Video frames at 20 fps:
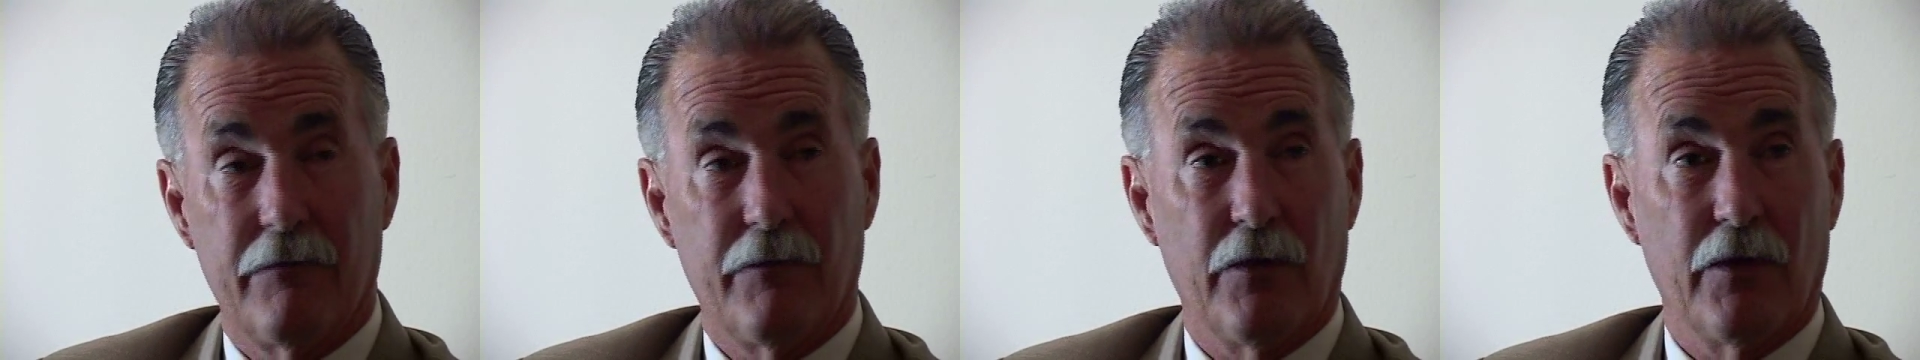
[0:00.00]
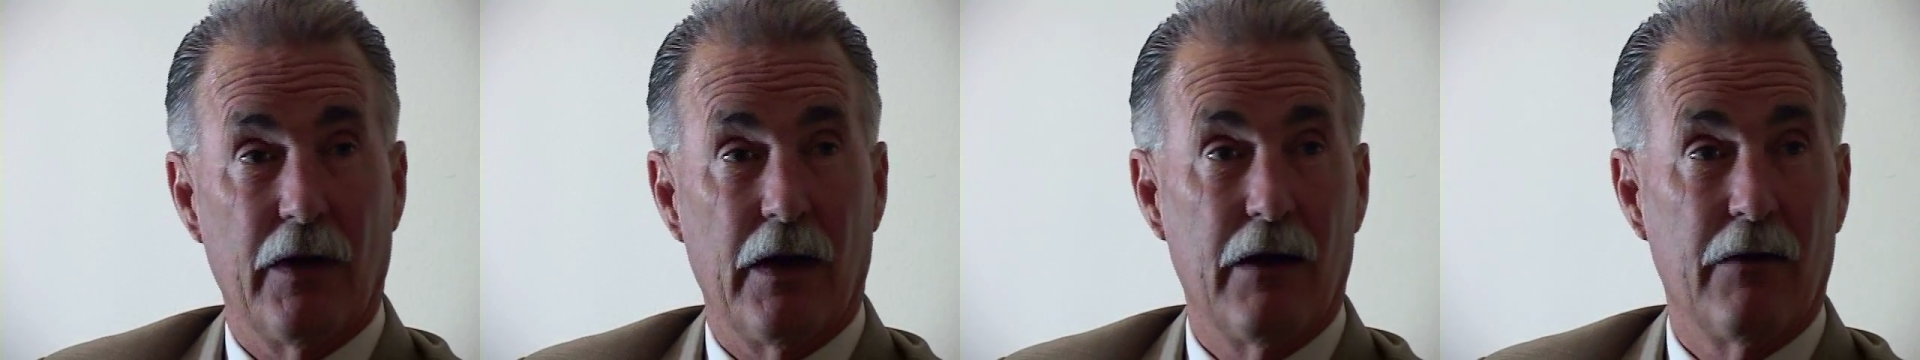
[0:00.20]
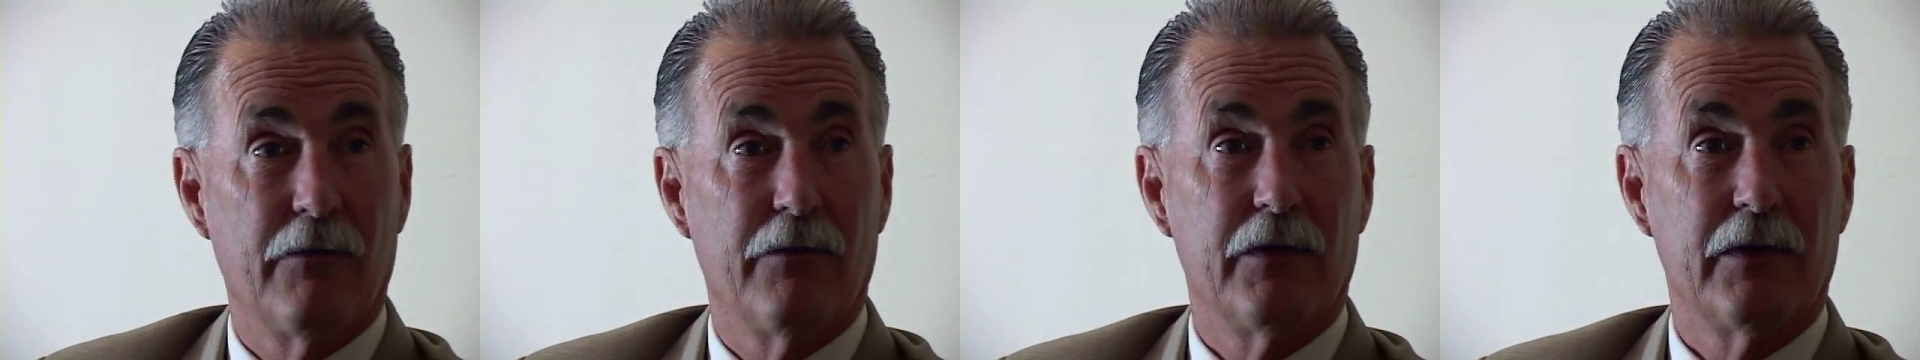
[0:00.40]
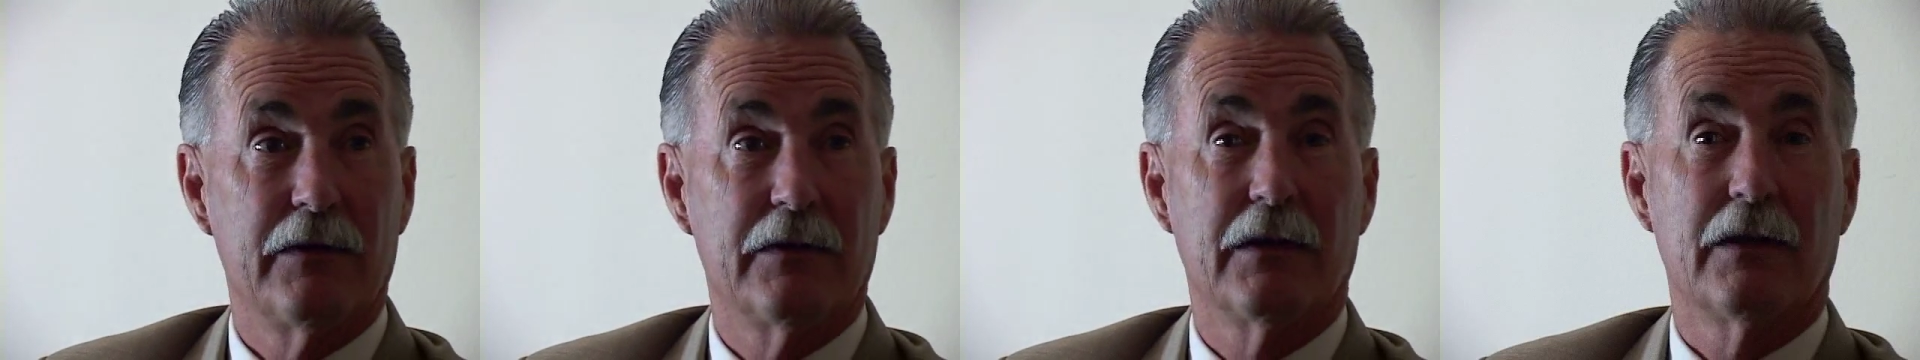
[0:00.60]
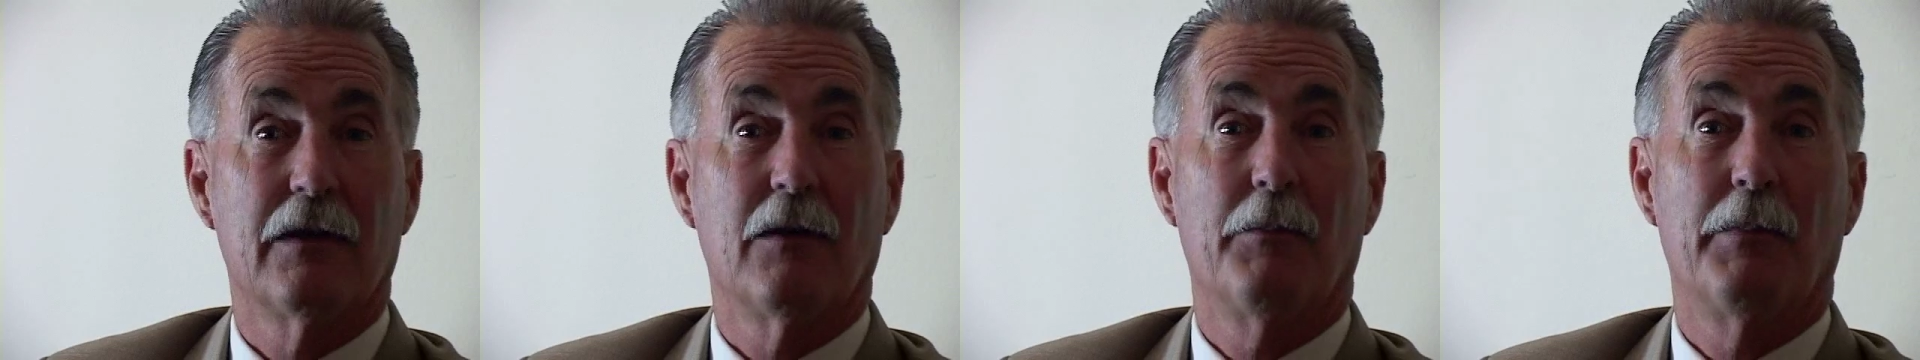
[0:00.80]
for every
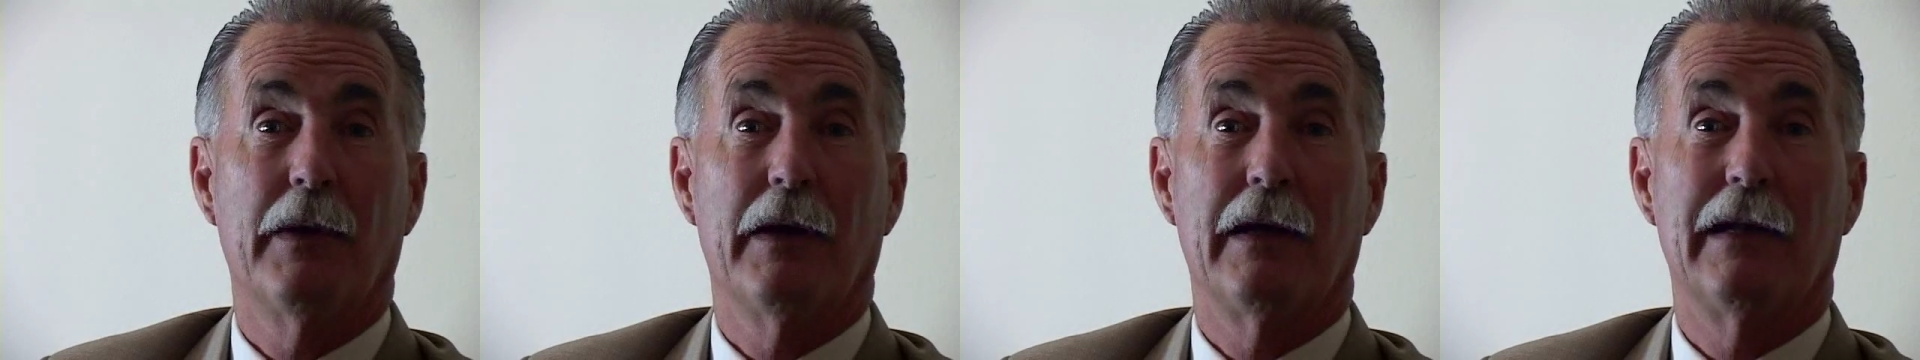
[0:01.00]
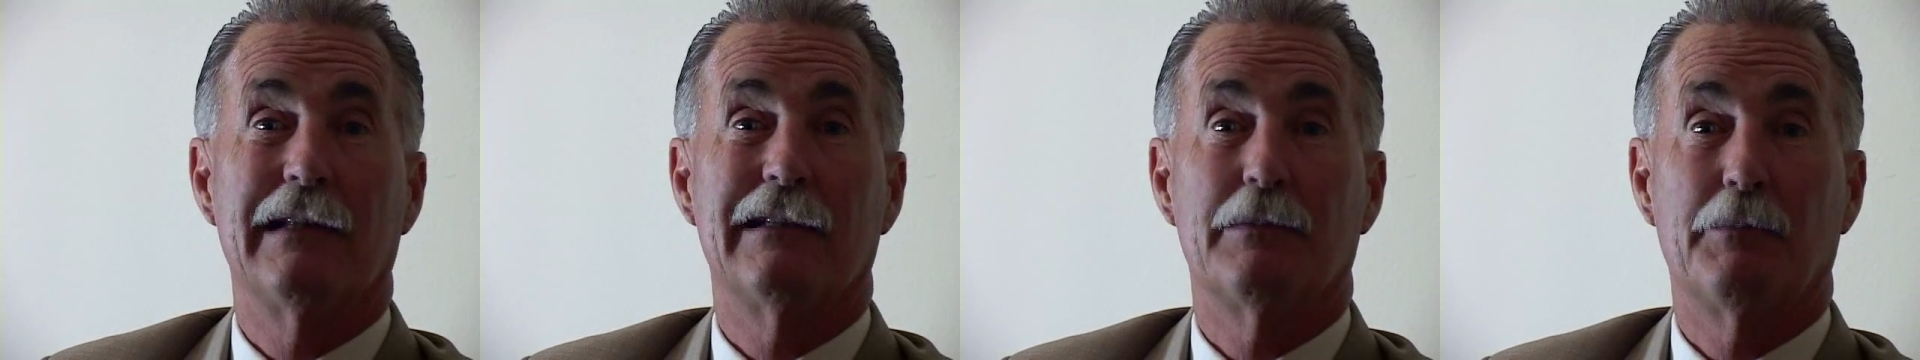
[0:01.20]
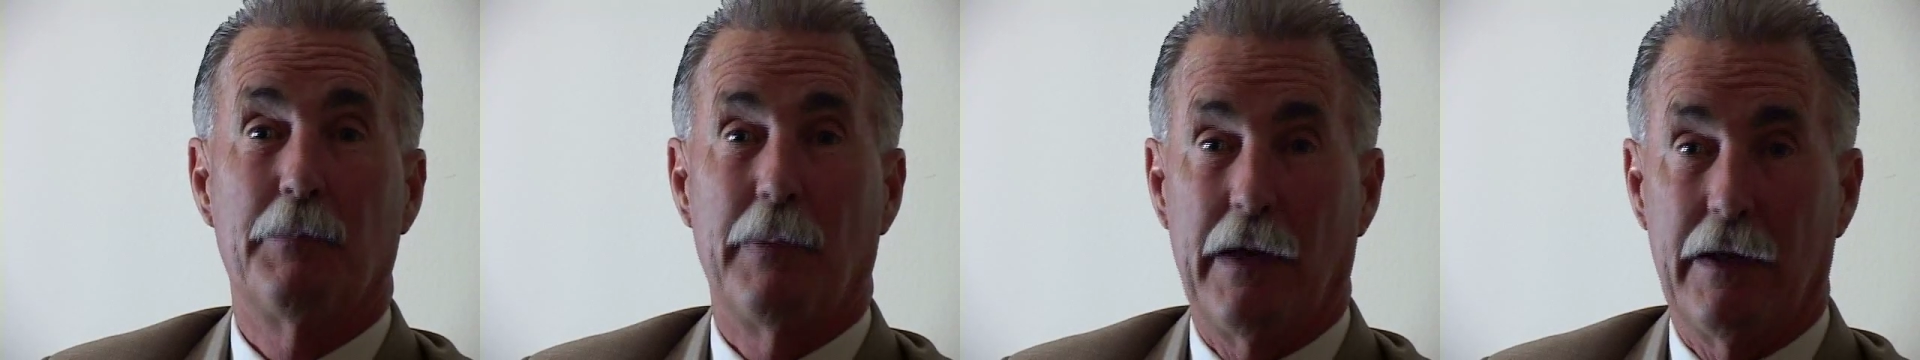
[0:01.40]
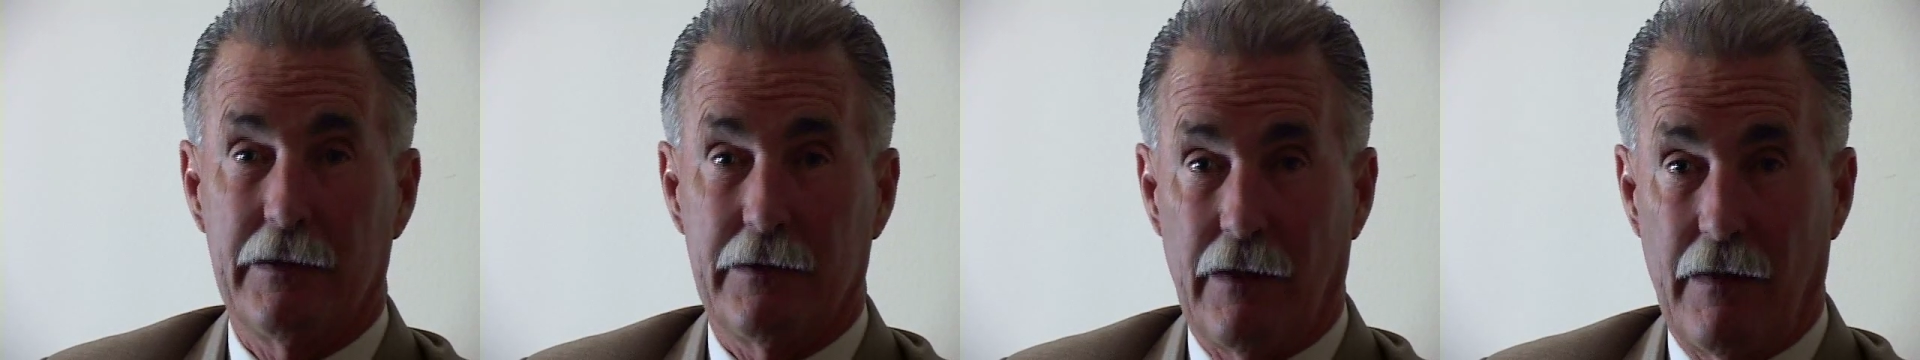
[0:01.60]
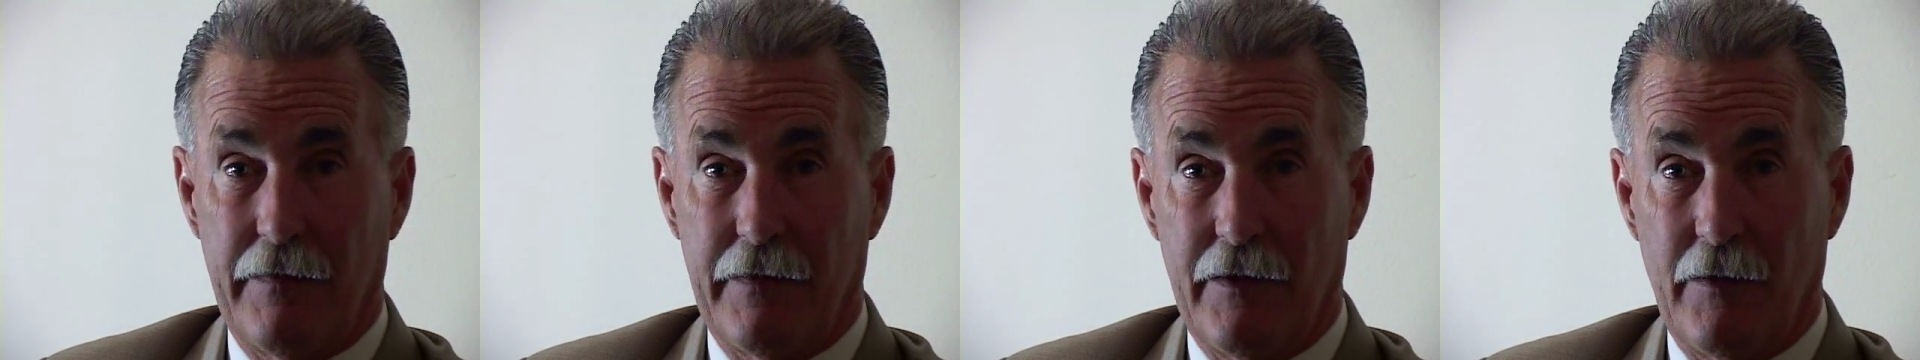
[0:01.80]
single penny spent
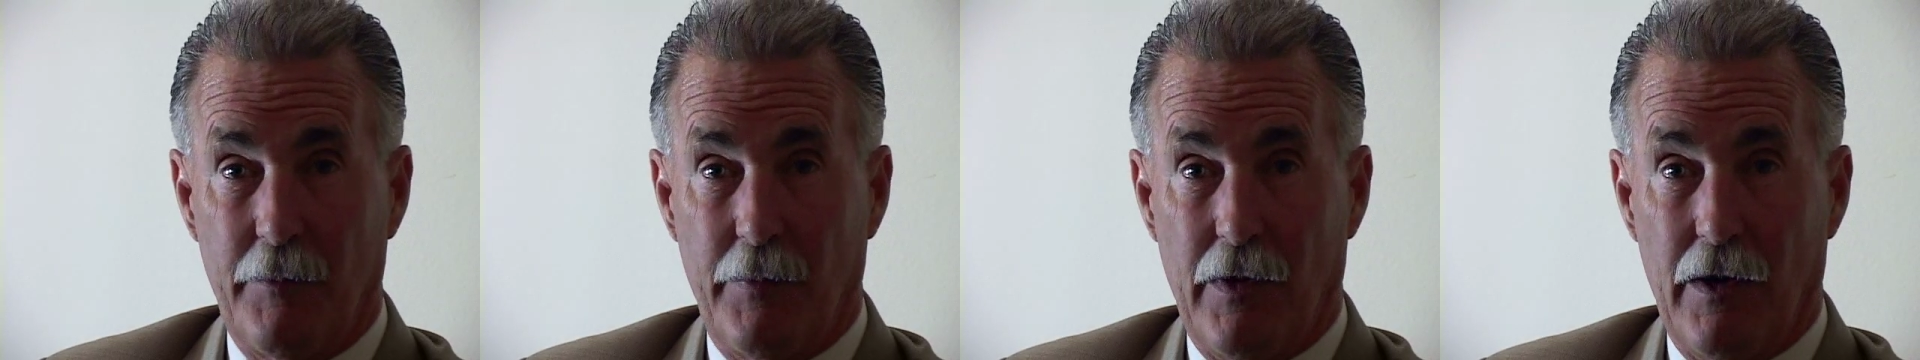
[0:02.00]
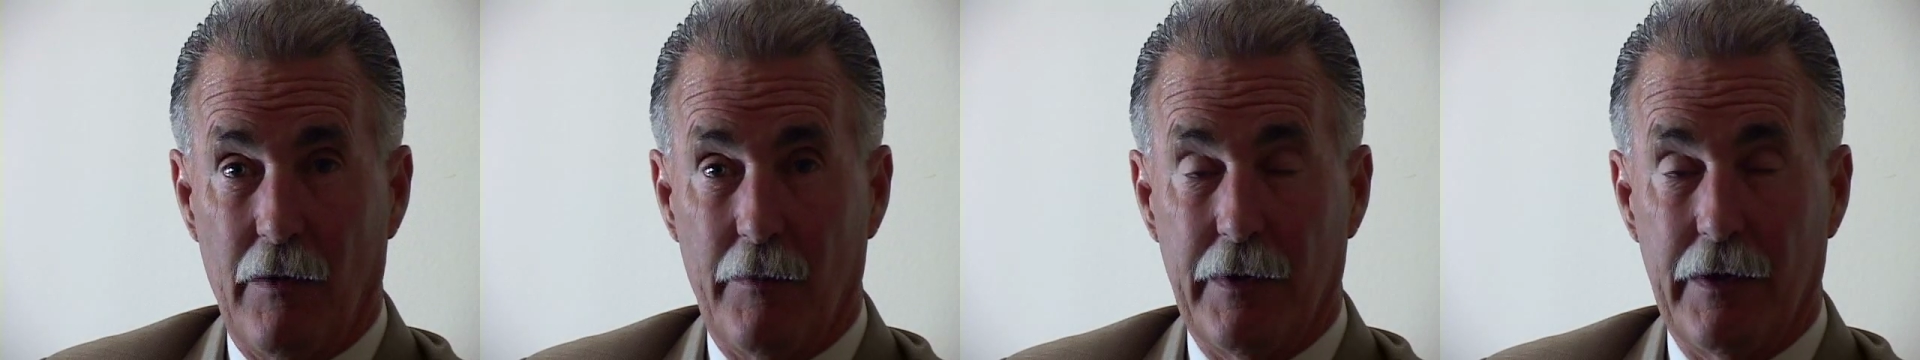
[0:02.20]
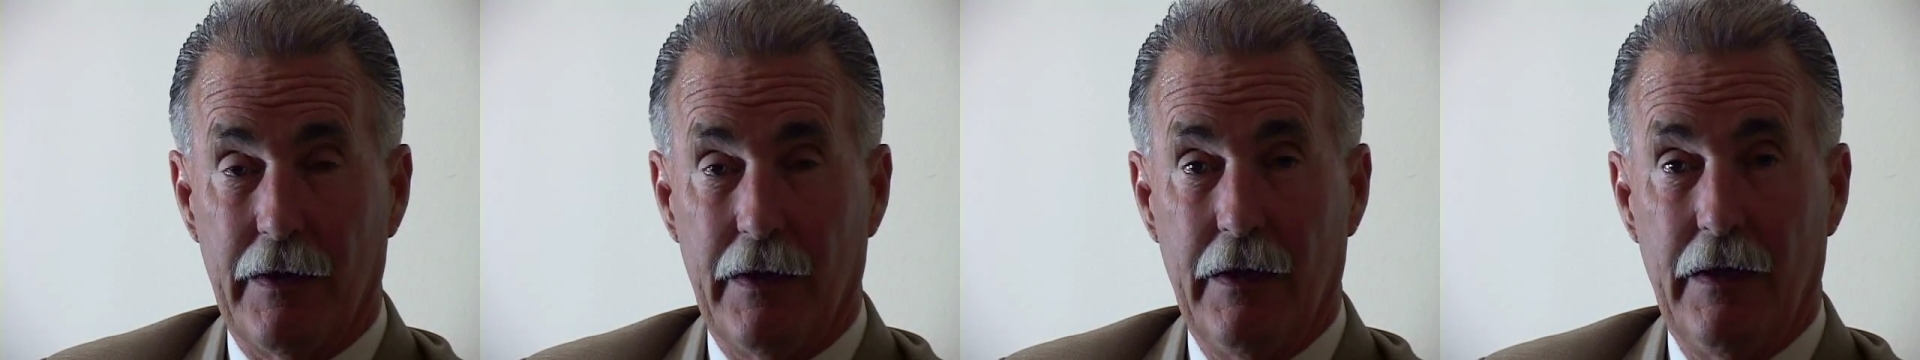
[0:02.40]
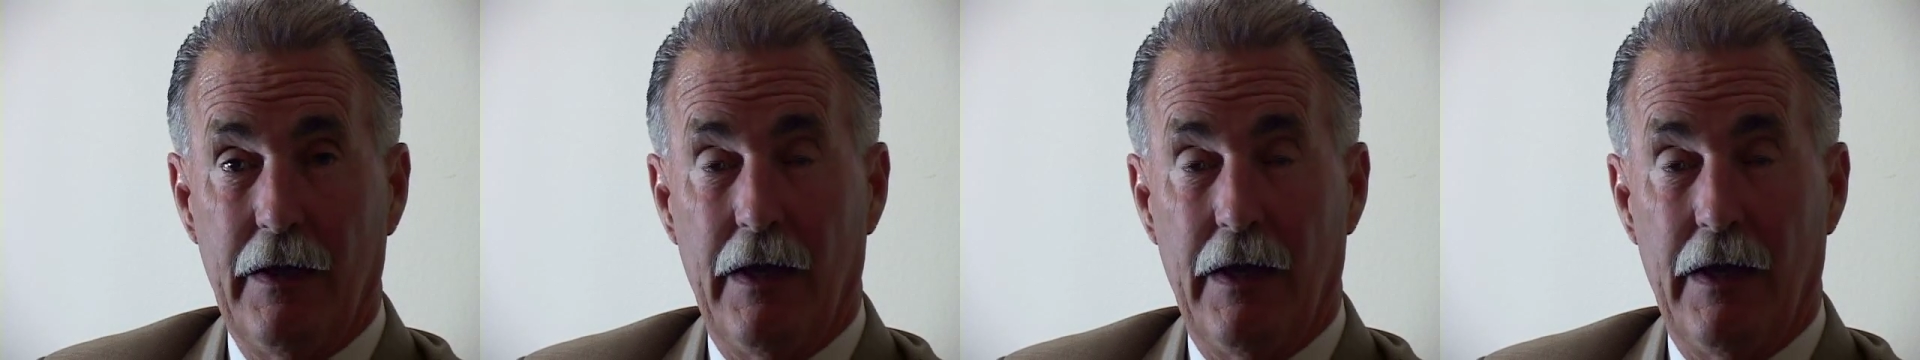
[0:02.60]
on the department,